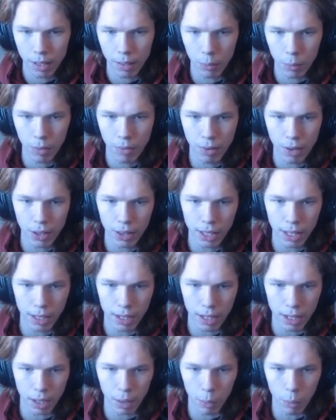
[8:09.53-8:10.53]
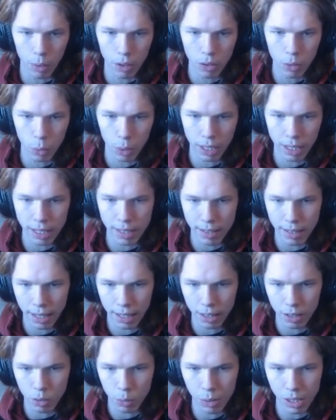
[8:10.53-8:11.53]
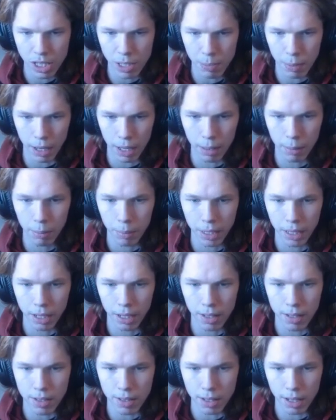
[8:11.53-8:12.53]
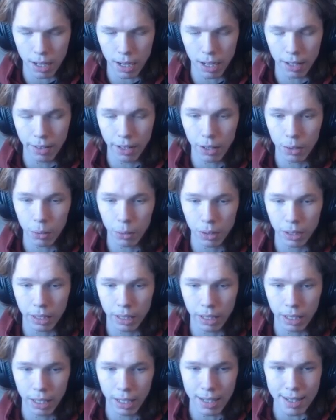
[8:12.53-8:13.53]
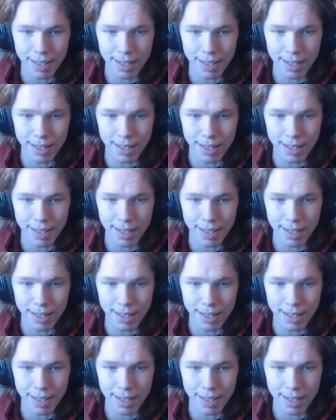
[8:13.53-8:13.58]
we found that 120 is kind of the sweet spot because not only